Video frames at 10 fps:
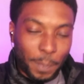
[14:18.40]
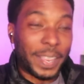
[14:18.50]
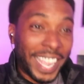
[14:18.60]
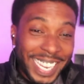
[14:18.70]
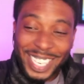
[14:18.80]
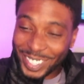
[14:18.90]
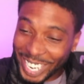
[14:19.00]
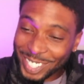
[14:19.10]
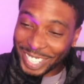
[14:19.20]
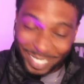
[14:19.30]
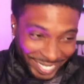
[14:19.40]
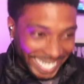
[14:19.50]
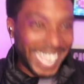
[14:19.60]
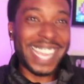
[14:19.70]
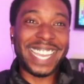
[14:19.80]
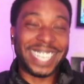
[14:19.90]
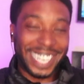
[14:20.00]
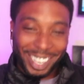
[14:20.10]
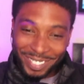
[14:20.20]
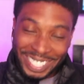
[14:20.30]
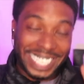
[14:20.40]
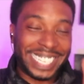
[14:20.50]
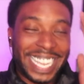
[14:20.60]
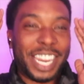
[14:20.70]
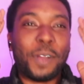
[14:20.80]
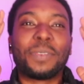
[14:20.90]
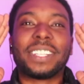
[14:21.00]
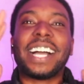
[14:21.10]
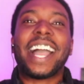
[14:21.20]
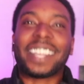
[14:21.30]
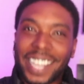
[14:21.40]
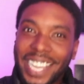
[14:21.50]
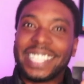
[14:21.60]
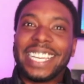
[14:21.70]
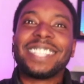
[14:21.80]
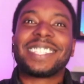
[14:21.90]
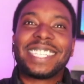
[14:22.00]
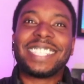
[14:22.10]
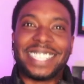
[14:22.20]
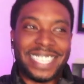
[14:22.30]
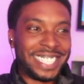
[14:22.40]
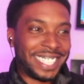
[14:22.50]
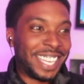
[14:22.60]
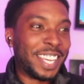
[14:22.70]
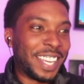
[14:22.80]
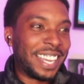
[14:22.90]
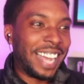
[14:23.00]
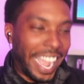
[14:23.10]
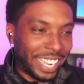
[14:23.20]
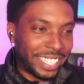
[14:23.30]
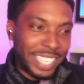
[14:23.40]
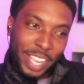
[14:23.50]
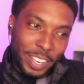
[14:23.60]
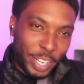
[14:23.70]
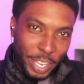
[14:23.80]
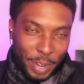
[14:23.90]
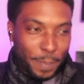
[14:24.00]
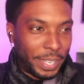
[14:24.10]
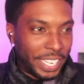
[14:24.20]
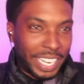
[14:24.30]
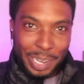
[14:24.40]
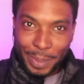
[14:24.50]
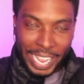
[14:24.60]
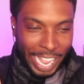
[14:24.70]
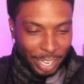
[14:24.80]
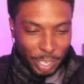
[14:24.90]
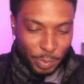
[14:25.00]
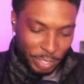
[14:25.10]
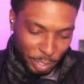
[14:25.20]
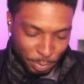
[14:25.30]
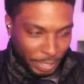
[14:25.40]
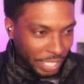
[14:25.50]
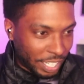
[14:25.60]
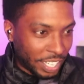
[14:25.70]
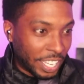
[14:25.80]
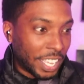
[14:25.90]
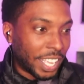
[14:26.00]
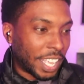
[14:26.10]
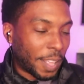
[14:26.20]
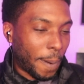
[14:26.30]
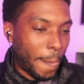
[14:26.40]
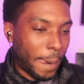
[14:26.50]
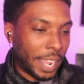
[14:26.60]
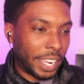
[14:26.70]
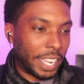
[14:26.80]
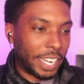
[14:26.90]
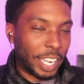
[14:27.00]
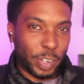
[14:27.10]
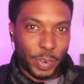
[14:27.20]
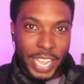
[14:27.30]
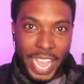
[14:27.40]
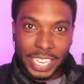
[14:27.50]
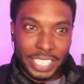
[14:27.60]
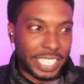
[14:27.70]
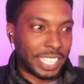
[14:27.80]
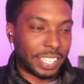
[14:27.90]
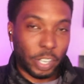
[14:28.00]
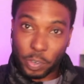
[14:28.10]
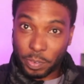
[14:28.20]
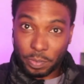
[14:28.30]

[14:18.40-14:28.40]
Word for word: Thank you. That's what I'm saying. Like I'm, and I'm glad Kanye sees this. I could tell in, in the beginning by how he was speaking and, and, and reacting or